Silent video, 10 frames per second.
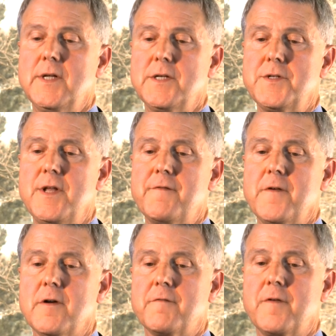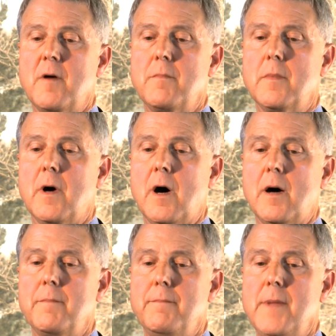is different from
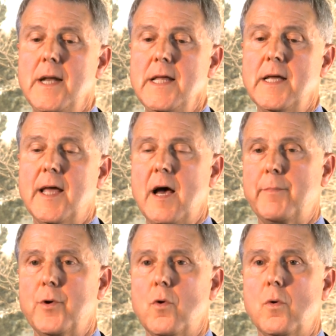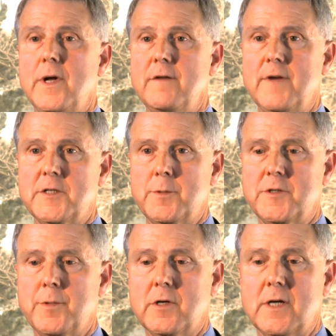uh, many capital investments
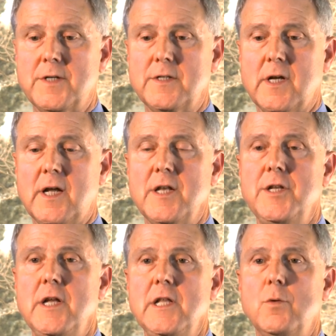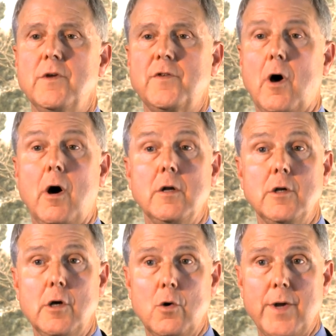because it's a continuous,
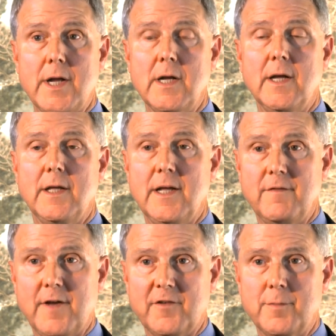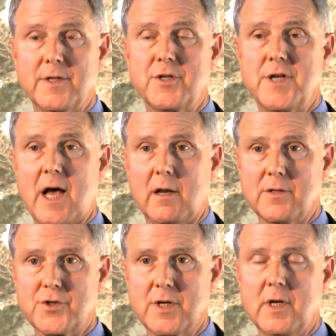ongoing investment
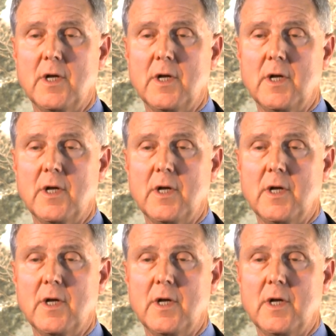challenge